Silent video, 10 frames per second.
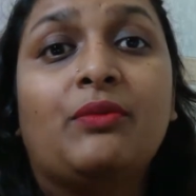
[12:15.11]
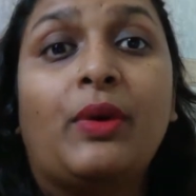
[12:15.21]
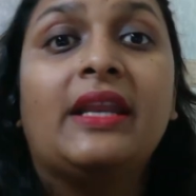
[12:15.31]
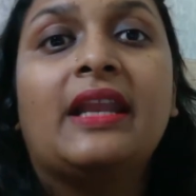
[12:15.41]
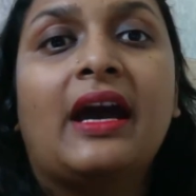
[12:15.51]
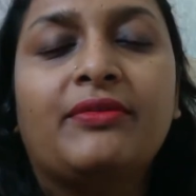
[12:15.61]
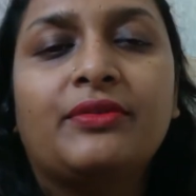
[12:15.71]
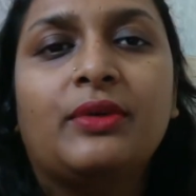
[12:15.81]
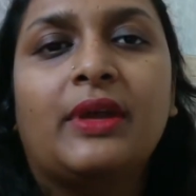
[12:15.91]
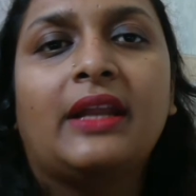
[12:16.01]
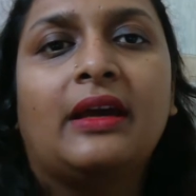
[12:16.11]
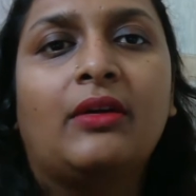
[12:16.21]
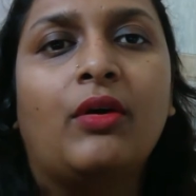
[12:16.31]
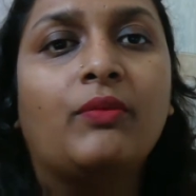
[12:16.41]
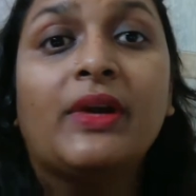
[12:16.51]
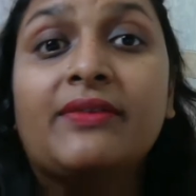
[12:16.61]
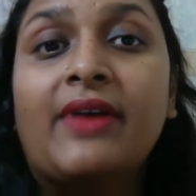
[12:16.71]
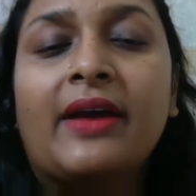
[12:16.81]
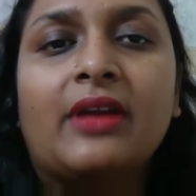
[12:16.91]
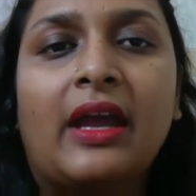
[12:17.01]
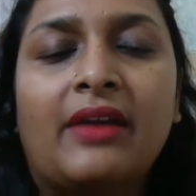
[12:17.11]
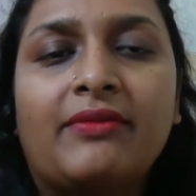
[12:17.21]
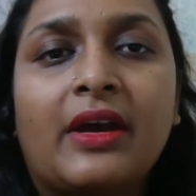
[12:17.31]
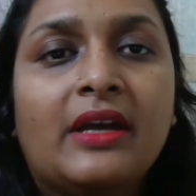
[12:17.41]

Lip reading: well enough to get, what if I have